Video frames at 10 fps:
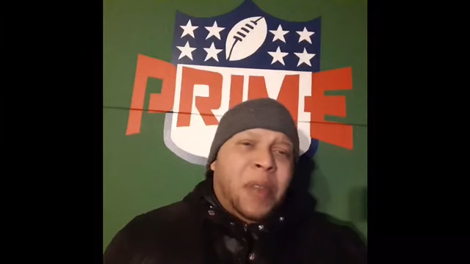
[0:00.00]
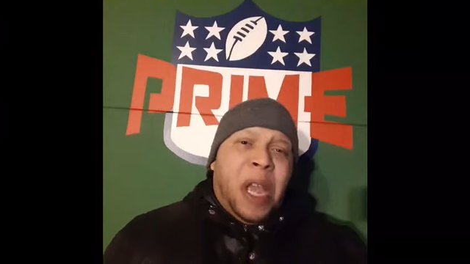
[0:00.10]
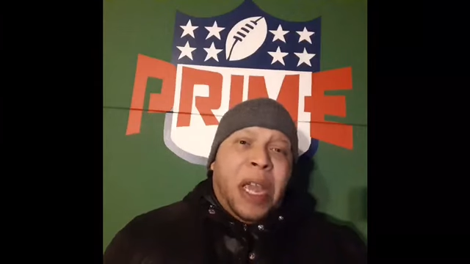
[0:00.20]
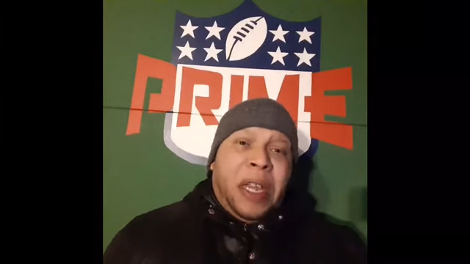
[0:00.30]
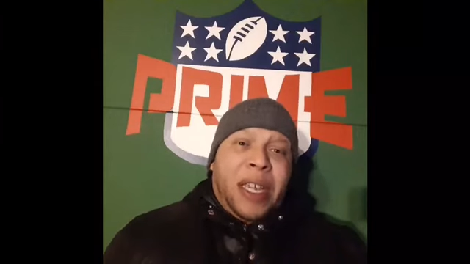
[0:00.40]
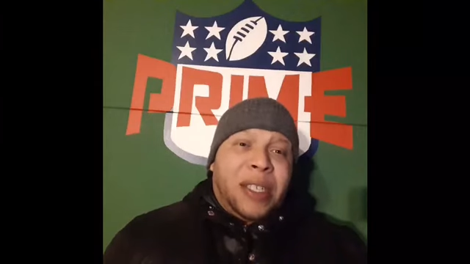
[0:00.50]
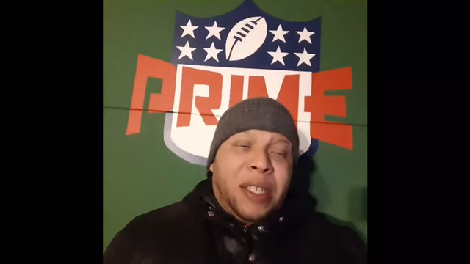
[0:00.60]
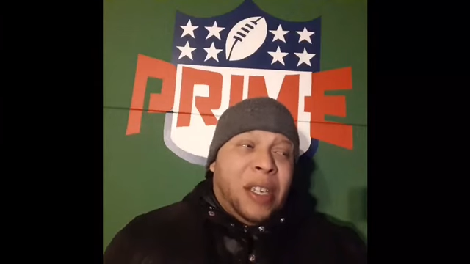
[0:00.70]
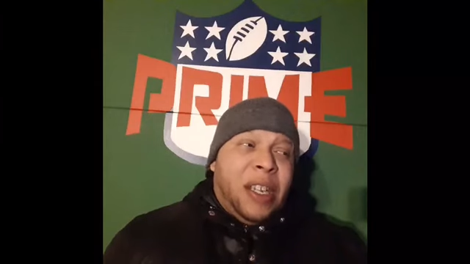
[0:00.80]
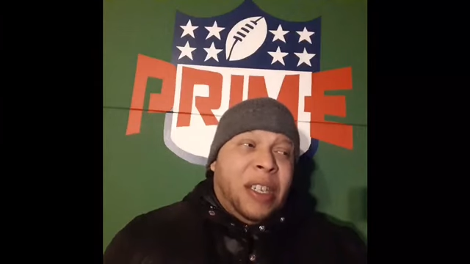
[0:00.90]
I
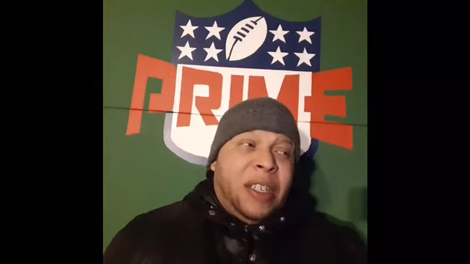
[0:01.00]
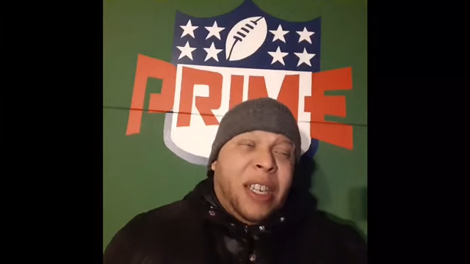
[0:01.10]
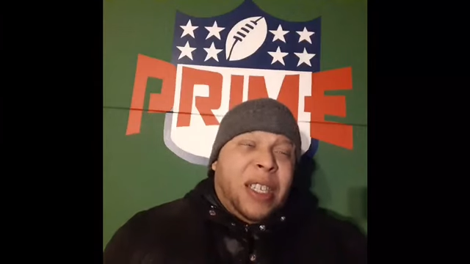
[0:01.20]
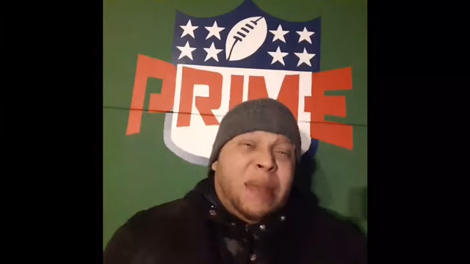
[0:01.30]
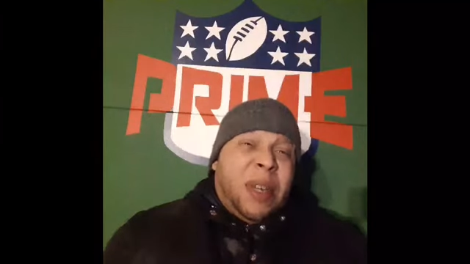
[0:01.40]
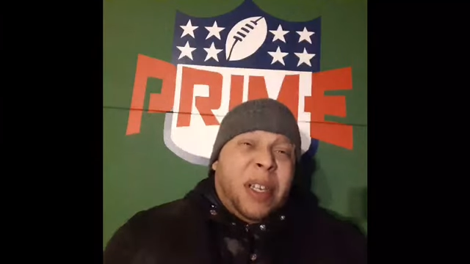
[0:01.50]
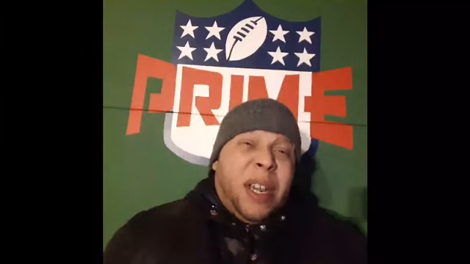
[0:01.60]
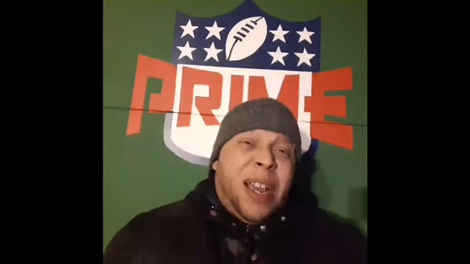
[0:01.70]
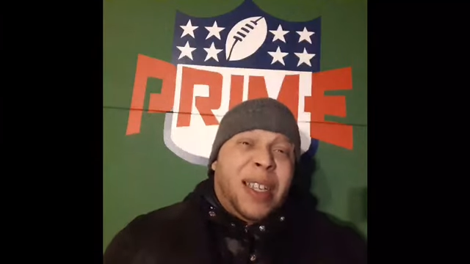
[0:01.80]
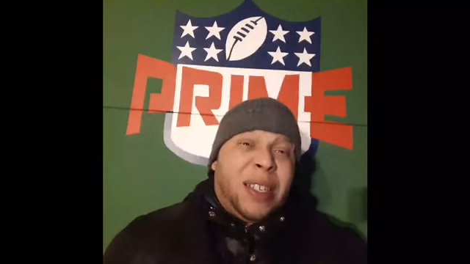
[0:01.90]
guess you, and you get some other
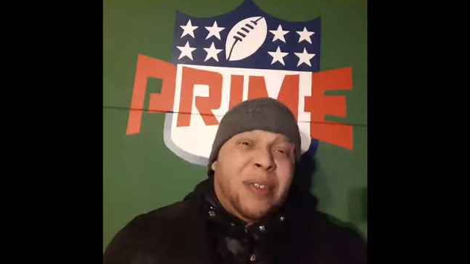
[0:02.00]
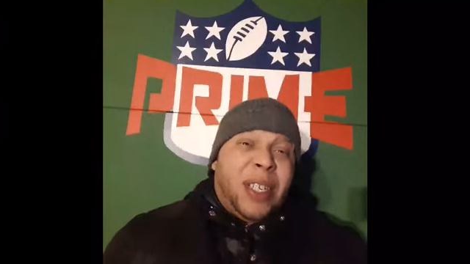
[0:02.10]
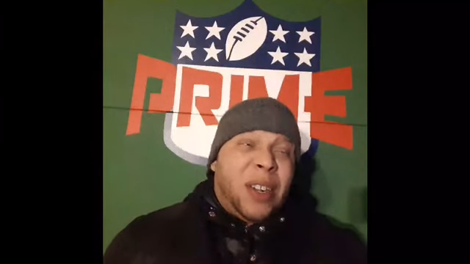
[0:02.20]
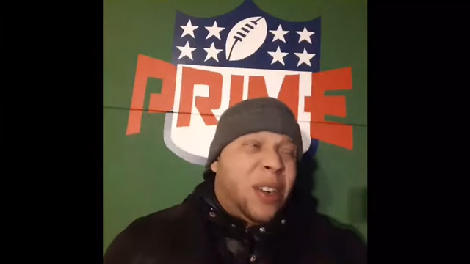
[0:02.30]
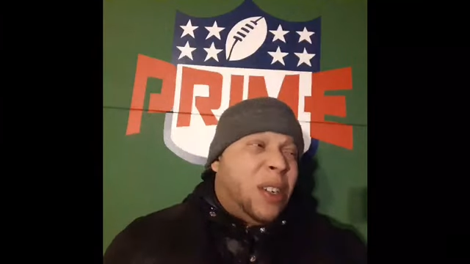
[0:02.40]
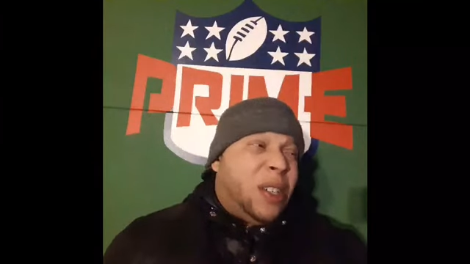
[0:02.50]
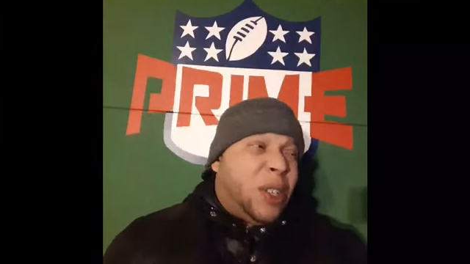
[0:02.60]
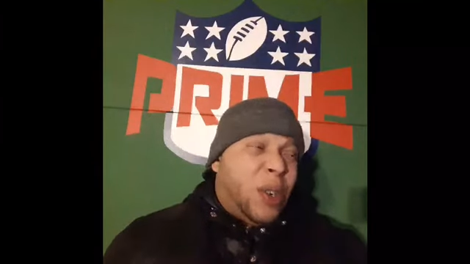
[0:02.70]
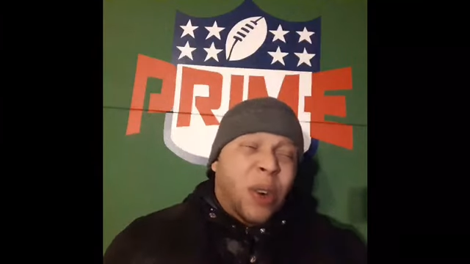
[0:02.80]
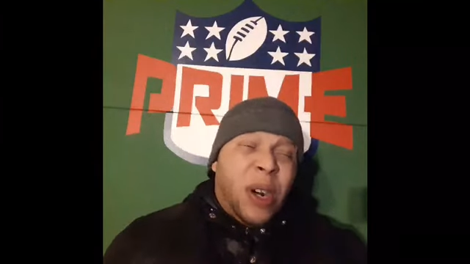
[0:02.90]
guys in return,
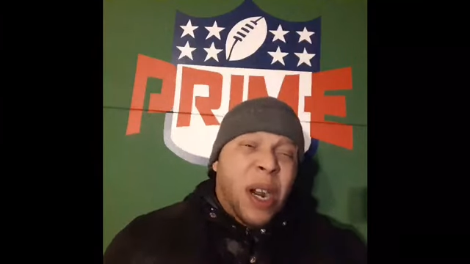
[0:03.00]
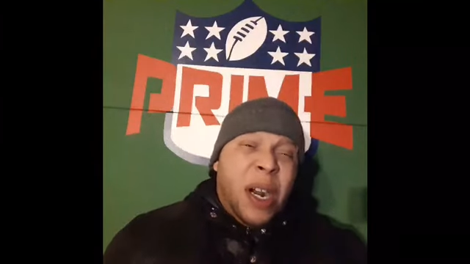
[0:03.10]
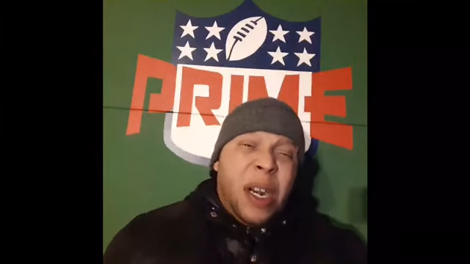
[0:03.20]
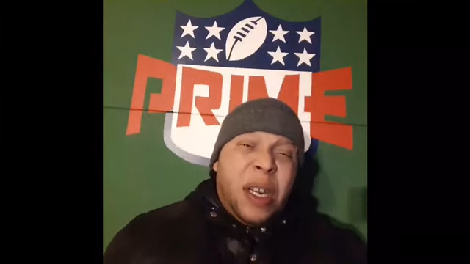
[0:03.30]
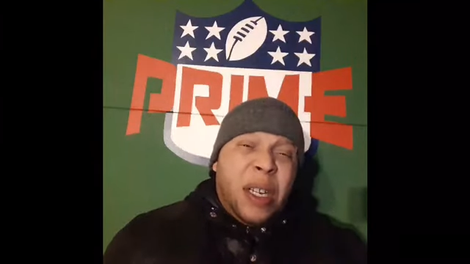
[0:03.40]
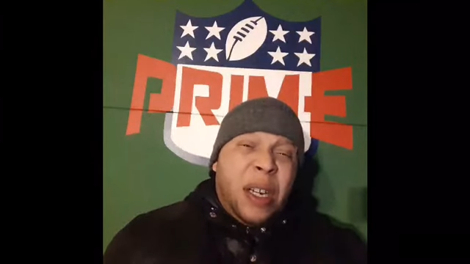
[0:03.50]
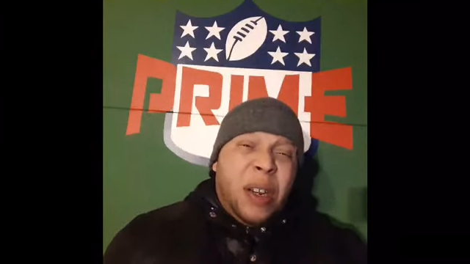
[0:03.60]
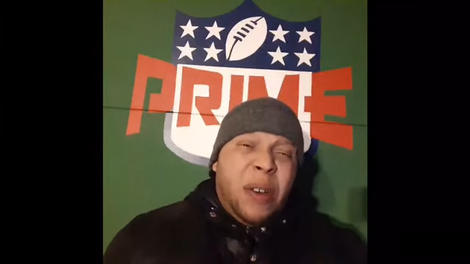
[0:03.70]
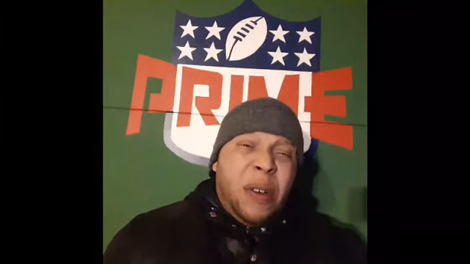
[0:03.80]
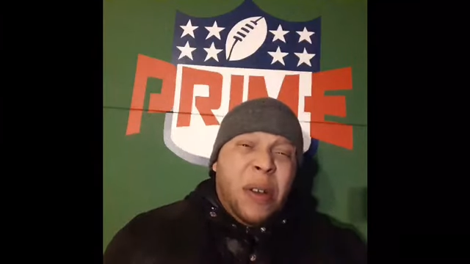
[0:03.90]
sure, you
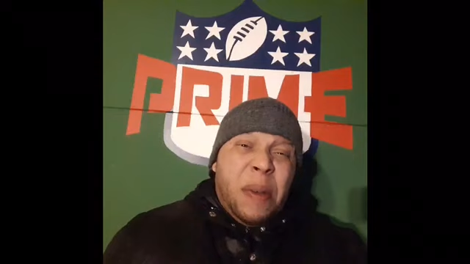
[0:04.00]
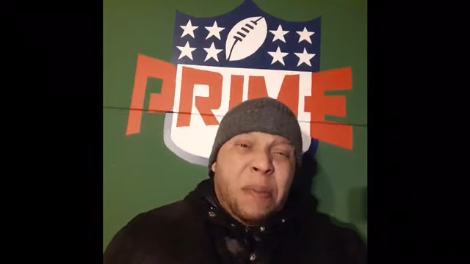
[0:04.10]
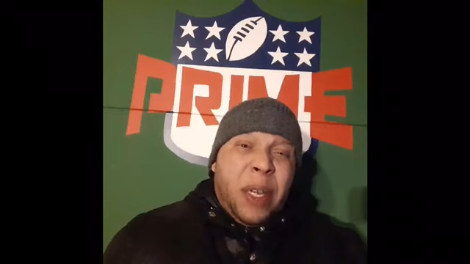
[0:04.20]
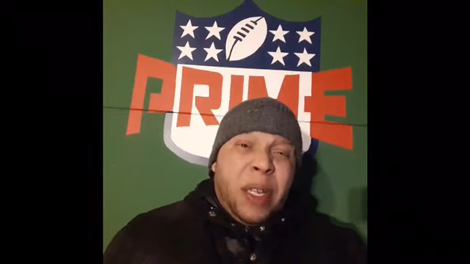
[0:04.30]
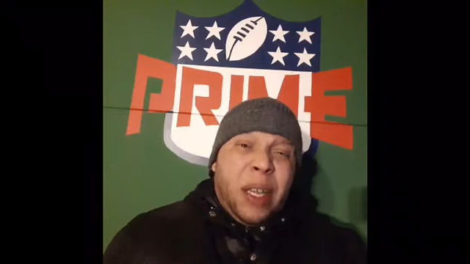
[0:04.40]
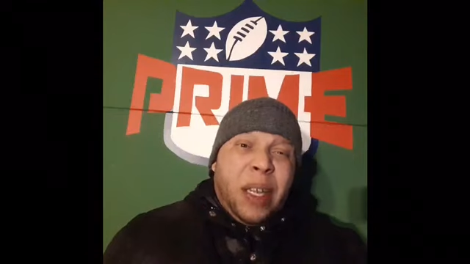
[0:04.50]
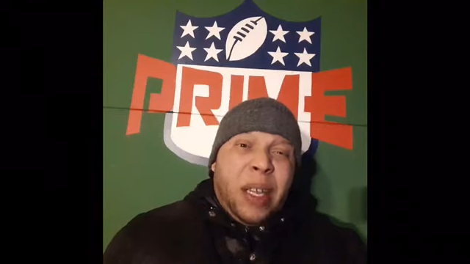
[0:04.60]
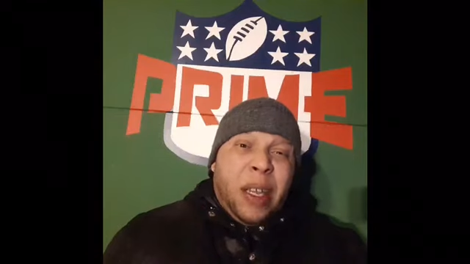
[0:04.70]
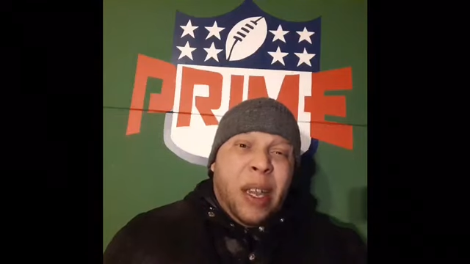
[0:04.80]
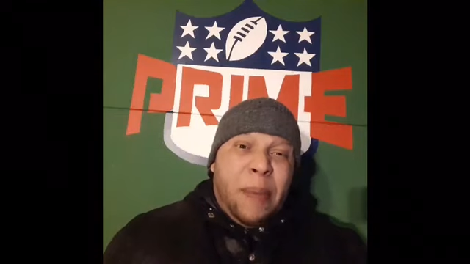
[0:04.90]
know, but
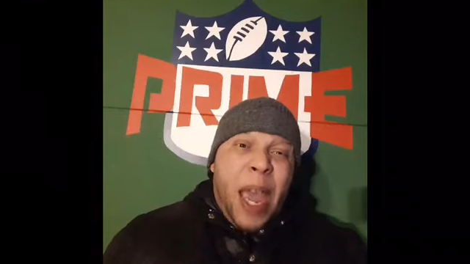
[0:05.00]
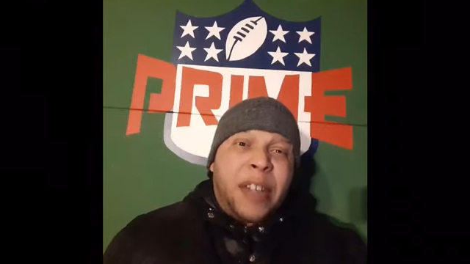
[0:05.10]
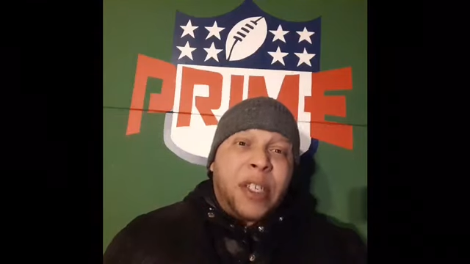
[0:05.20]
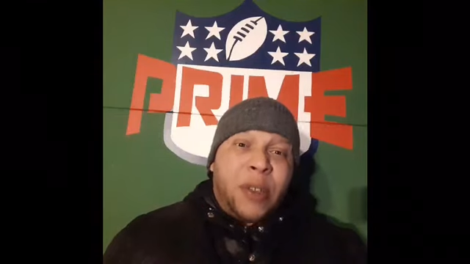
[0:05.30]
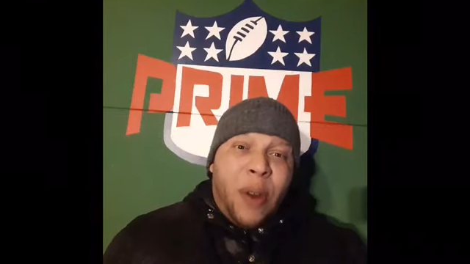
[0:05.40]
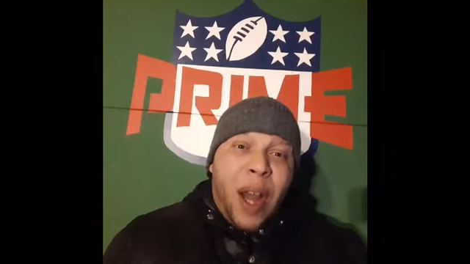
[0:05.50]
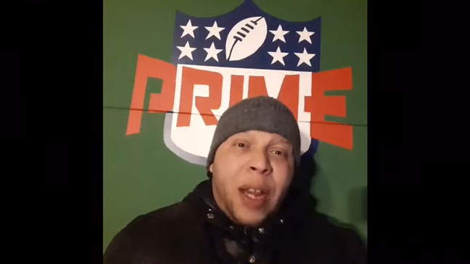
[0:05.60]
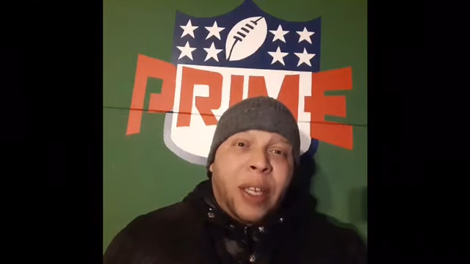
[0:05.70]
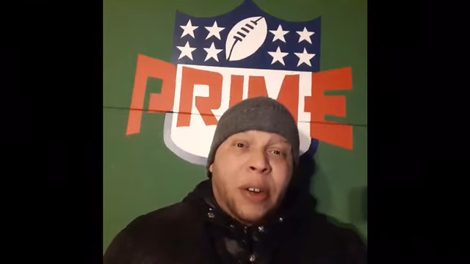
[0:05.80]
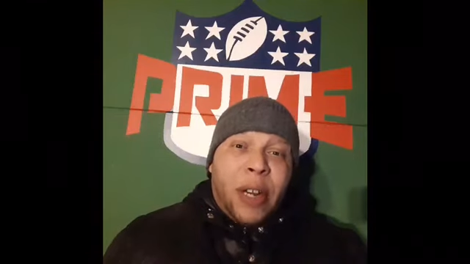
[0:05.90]
like imagine
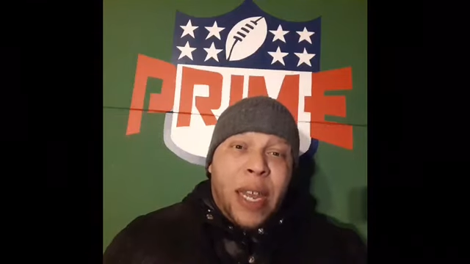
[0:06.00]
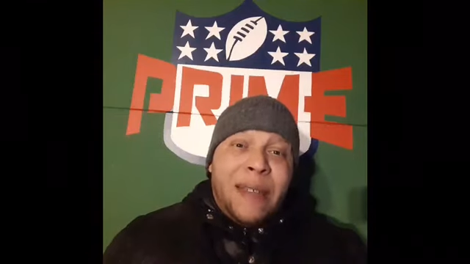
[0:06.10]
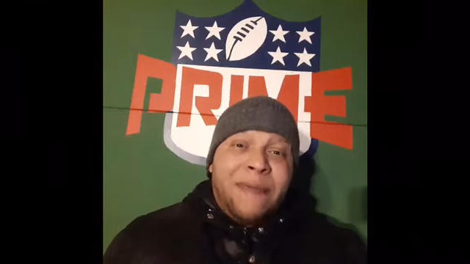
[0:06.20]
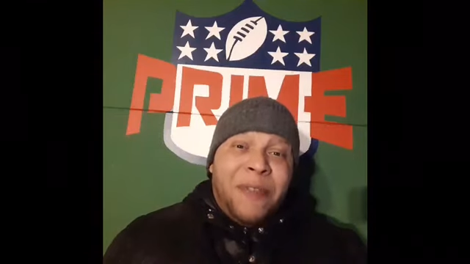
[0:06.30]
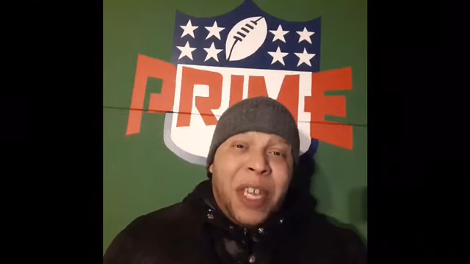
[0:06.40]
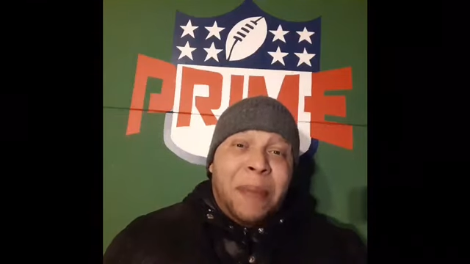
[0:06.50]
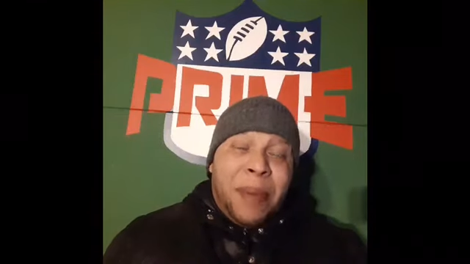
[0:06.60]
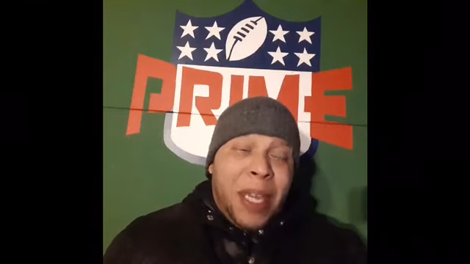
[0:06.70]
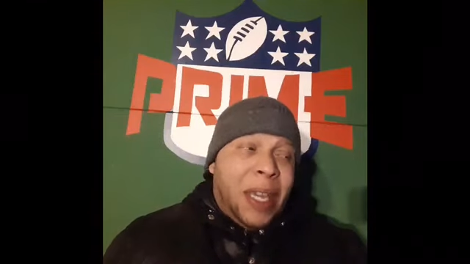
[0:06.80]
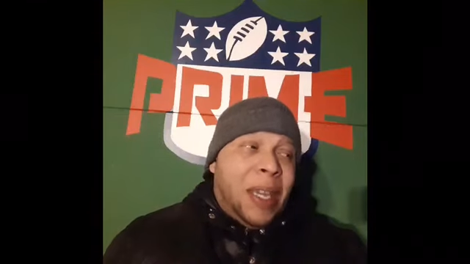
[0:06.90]
trading your
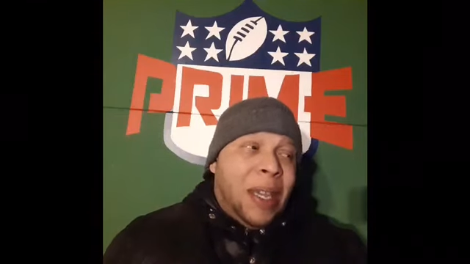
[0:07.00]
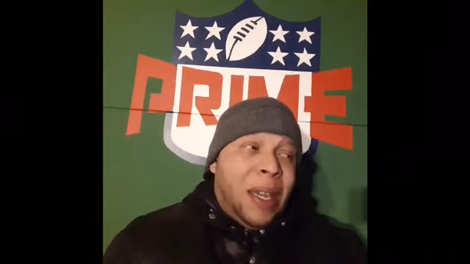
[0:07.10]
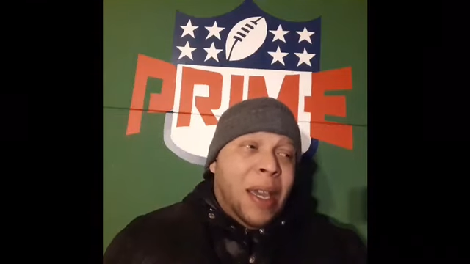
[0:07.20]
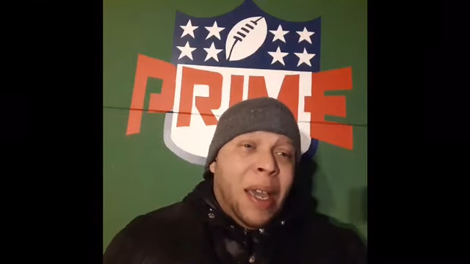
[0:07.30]
MVP.